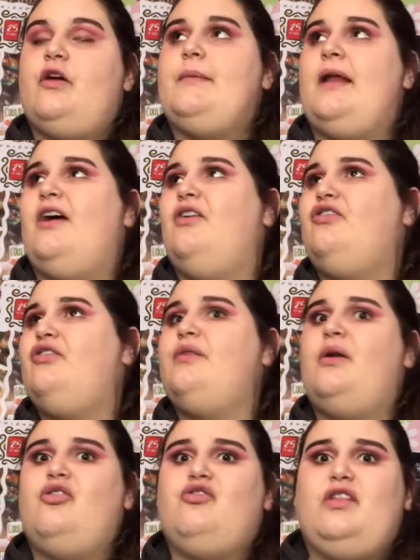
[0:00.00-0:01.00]
it. But I also
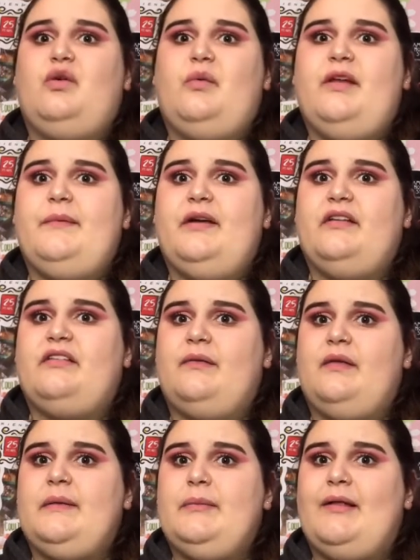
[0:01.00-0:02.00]
thought it was really weird because some of
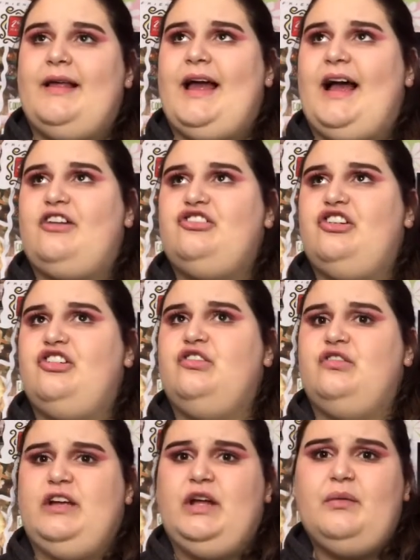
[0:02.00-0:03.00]
the people like actually
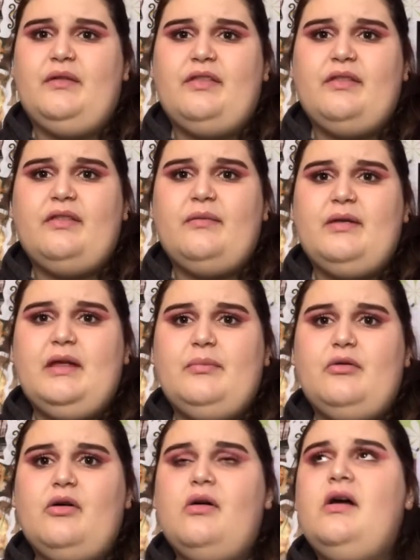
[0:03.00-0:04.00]
agreed with the
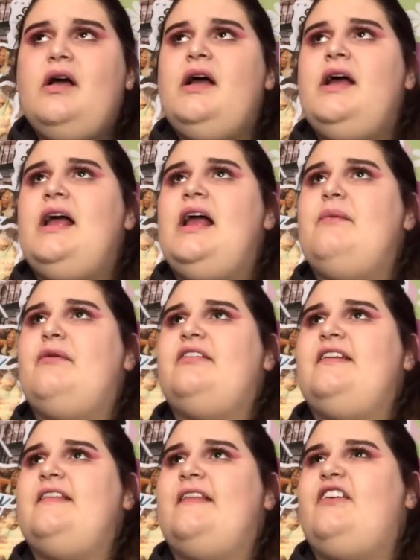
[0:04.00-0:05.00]
people and were
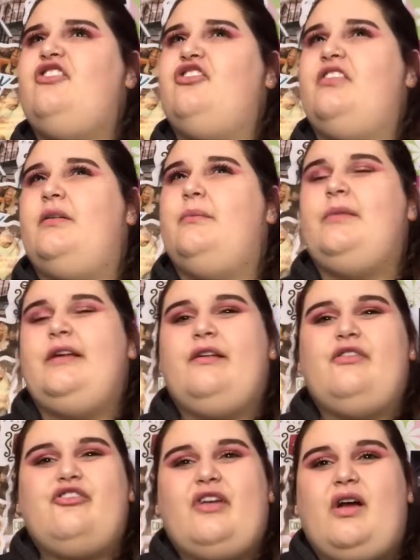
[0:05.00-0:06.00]
saying that they shouldn't be
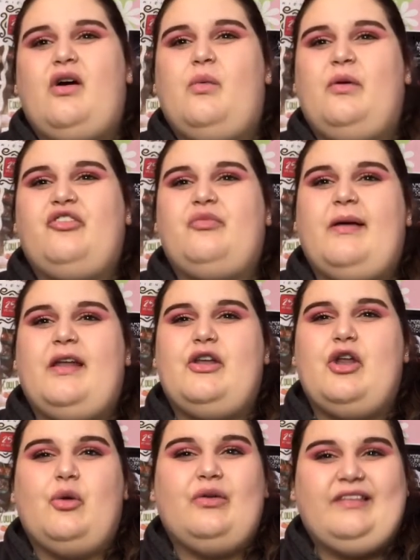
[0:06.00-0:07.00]
in jail, which made
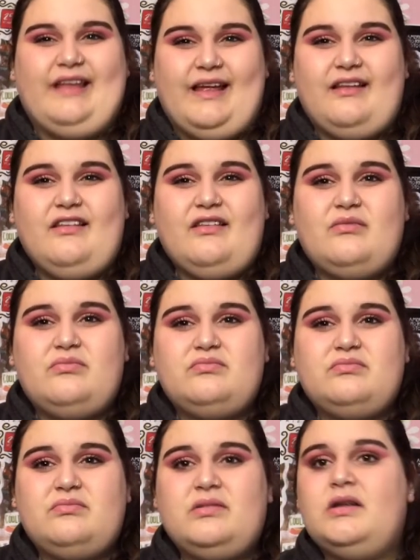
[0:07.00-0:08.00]
no sense.
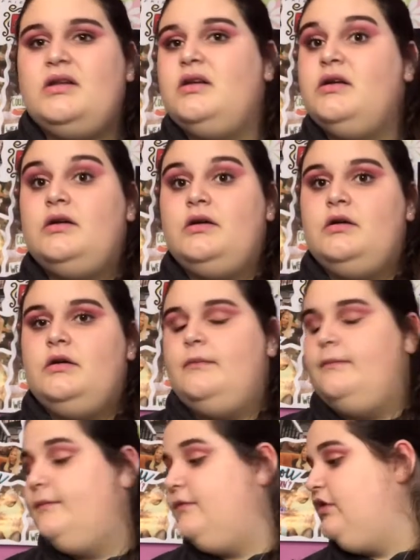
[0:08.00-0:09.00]

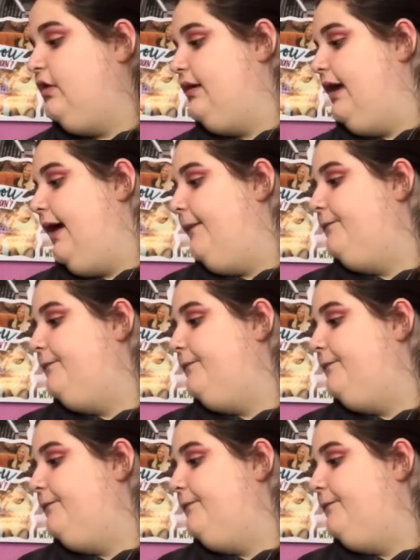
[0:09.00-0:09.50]
So yeah.